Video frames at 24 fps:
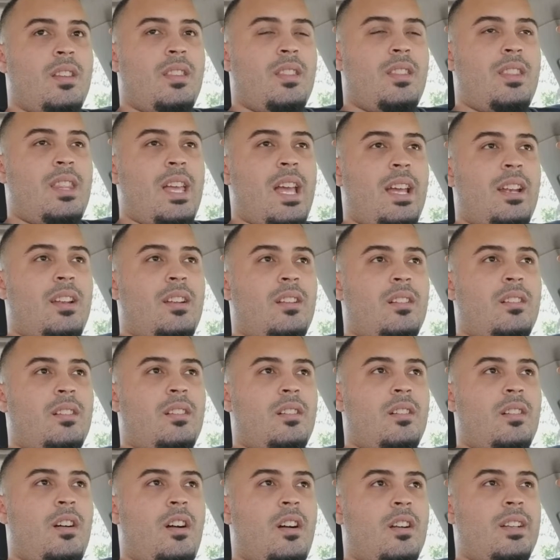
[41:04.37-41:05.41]
that
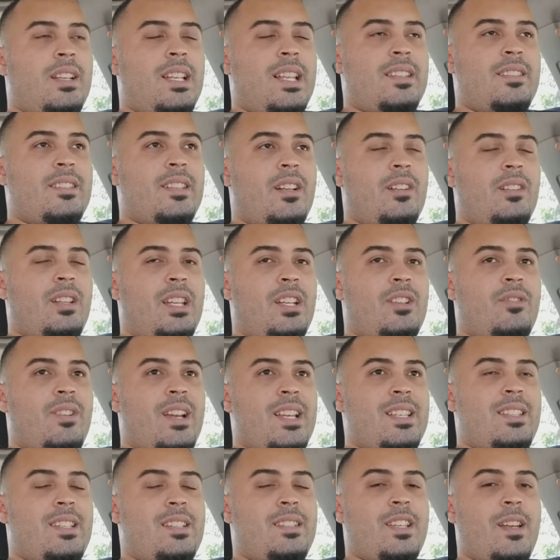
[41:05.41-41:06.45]
aren't necessarily
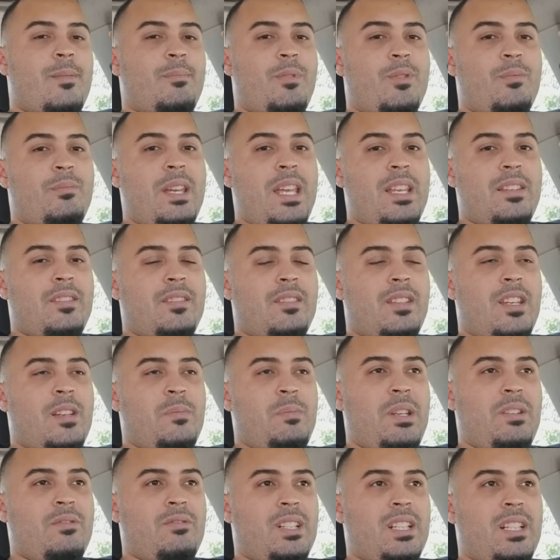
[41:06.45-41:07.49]
crazy tempo based can
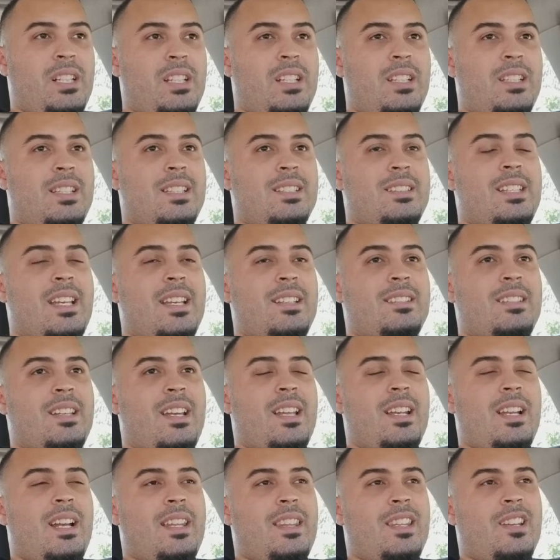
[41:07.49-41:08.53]
be really good this next
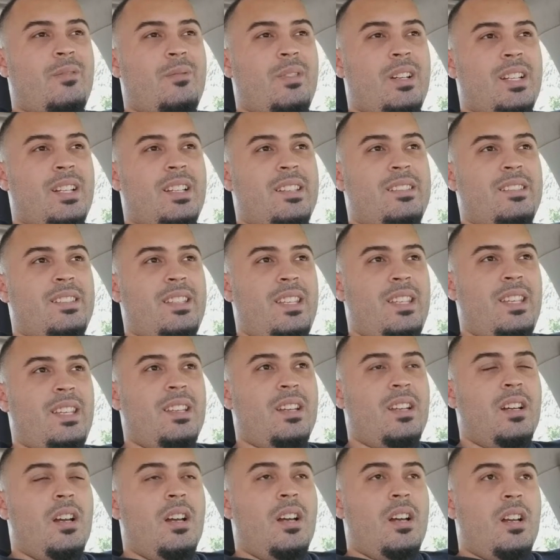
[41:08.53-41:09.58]
set. I think we're gonna see
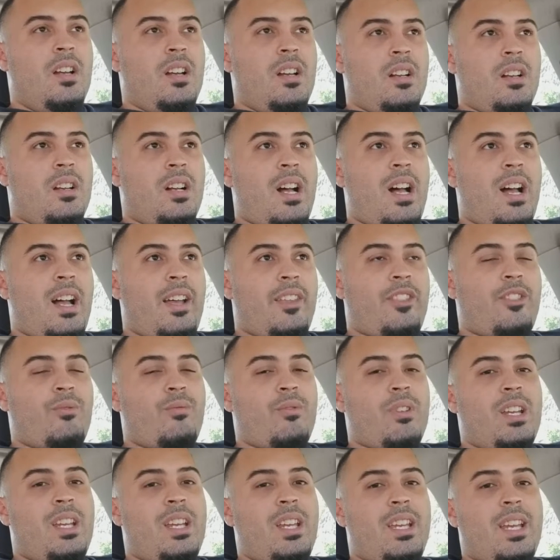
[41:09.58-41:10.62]

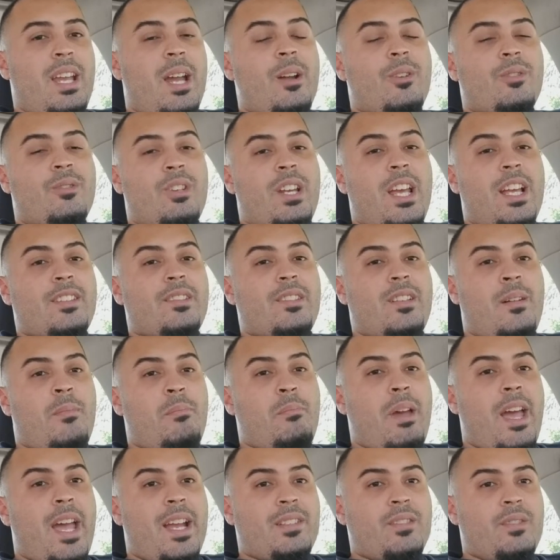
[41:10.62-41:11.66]
3 character decks come
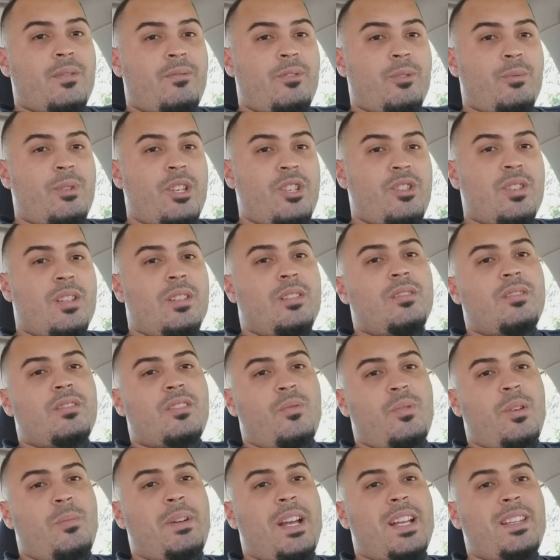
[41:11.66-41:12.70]
back to fruition, so
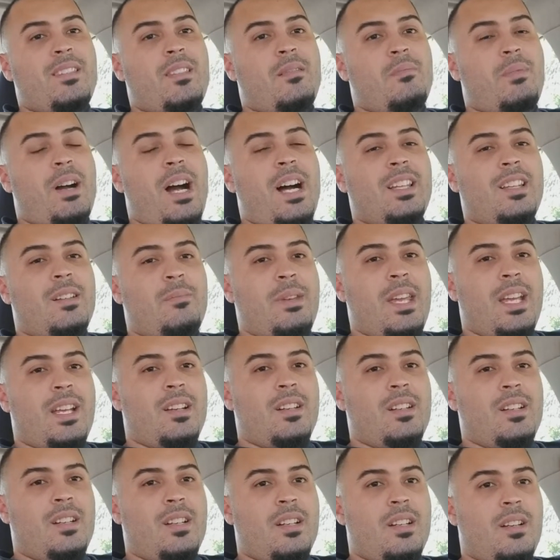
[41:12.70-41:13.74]
we might see Bala make
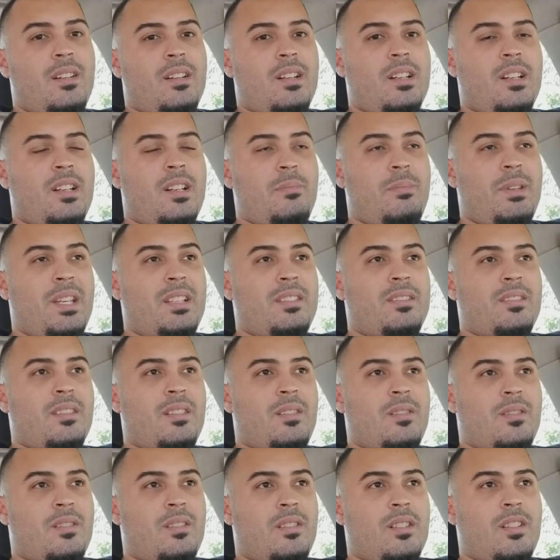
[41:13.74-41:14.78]
a
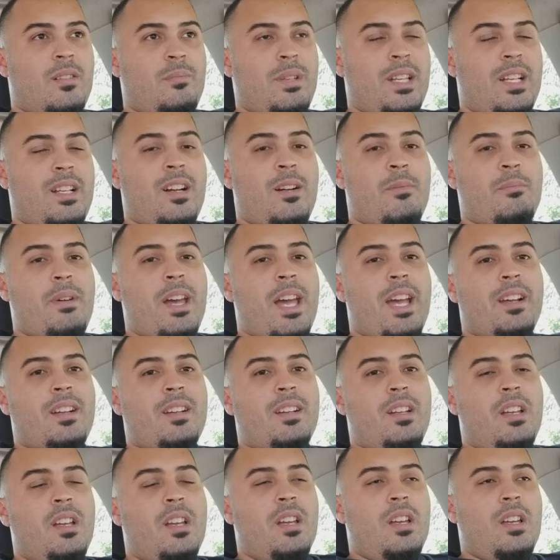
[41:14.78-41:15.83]
big comeback,
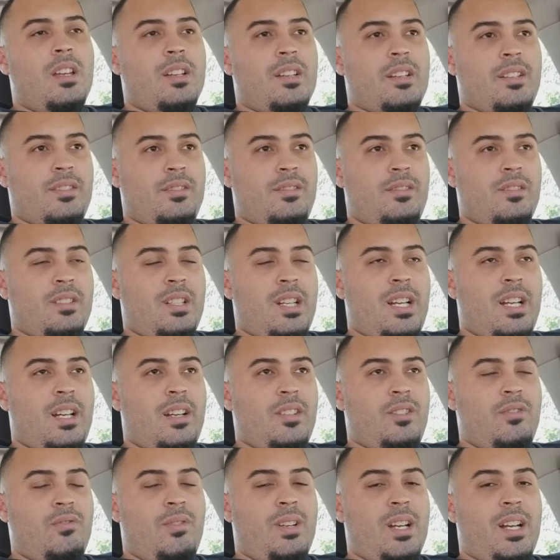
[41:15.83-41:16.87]
because
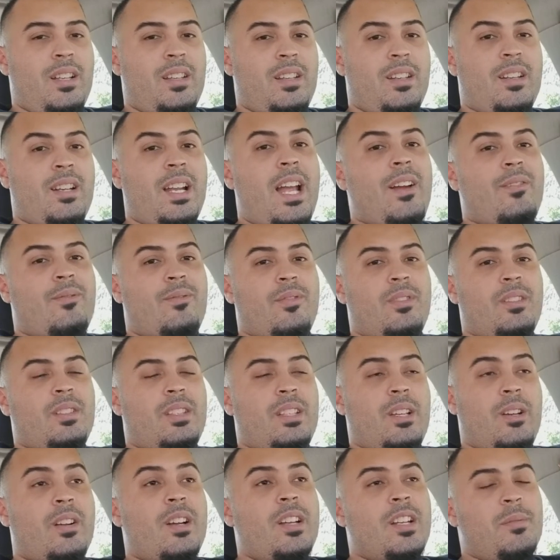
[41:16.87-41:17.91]

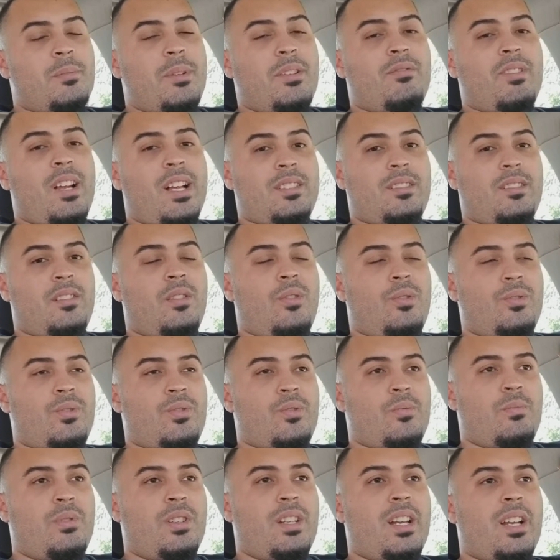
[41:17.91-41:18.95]
they're gonna be Rex Clone
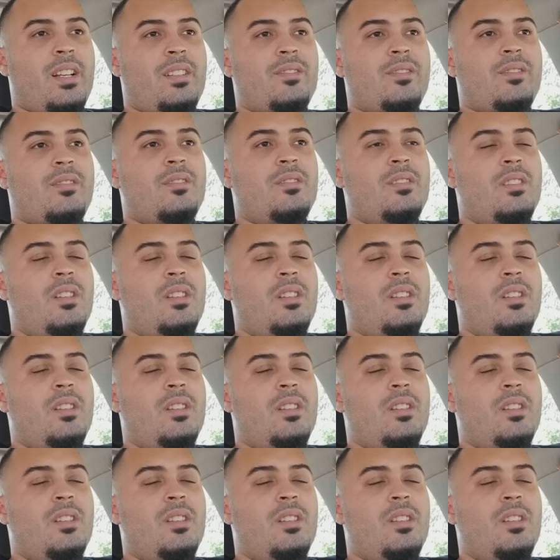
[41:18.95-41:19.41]
Trooper decks.